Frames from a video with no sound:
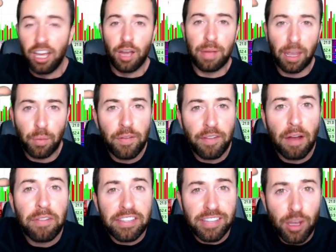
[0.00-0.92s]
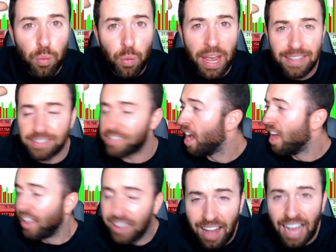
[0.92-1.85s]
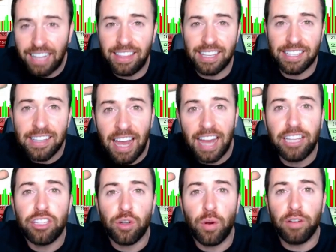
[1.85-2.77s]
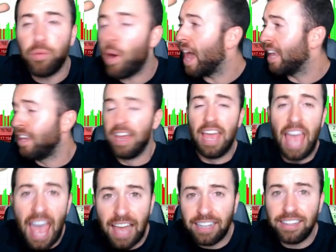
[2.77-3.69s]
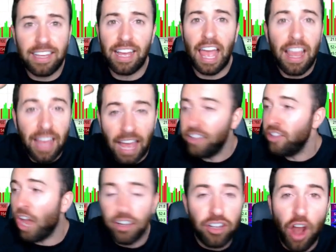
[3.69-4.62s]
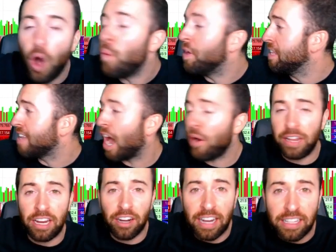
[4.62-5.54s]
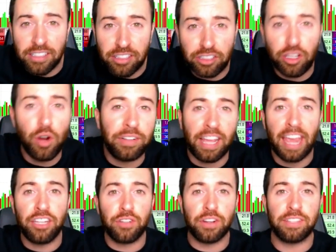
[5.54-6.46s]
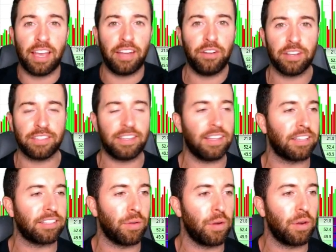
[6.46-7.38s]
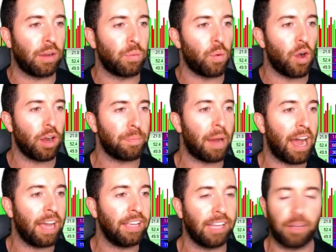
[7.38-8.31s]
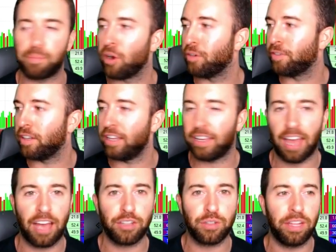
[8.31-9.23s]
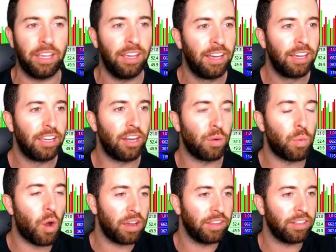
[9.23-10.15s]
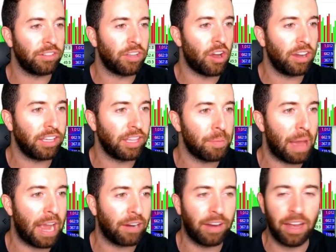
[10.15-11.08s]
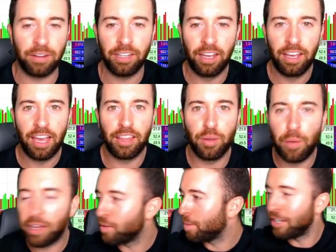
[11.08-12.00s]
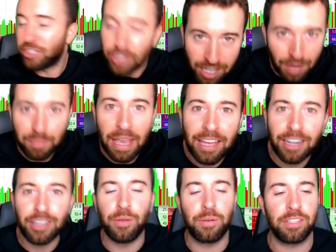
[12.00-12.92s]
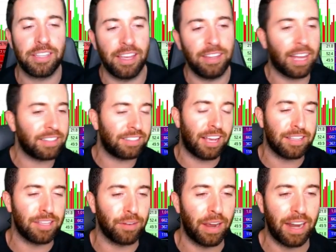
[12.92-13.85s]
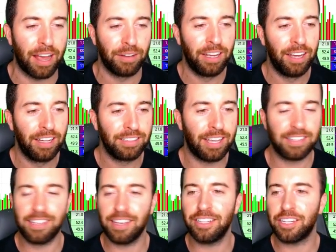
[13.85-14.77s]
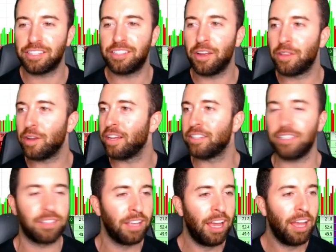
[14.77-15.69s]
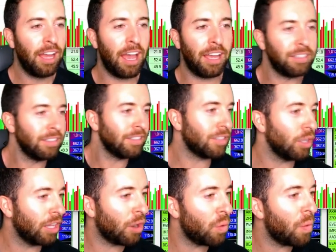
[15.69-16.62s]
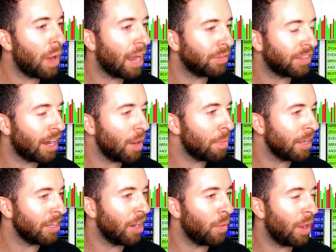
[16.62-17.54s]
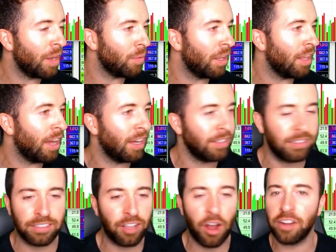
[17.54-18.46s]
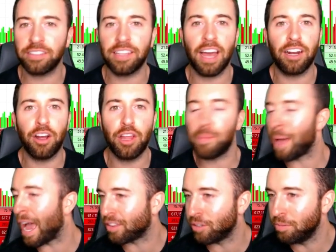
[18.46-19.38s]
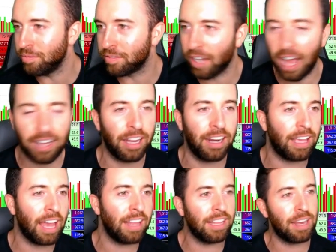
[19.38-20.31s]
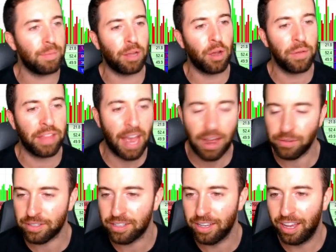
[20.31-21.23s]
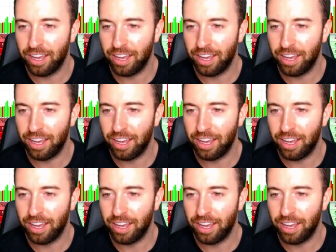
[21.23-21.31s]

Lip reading: He'll be like, we've never seen winds like this in any sort of way. And no one's out here. It's too dangerous. And you just see like someone like walk by like perfectly casually, you know, walking their dog in the background. And the weatherman's just like making a huge scene. That's Tesla right now. Tesla is just, you know, hey, it's a little wet out there, but you know what? Well, dog's got to go to the bathroom. Not going to, again, let him go in the house.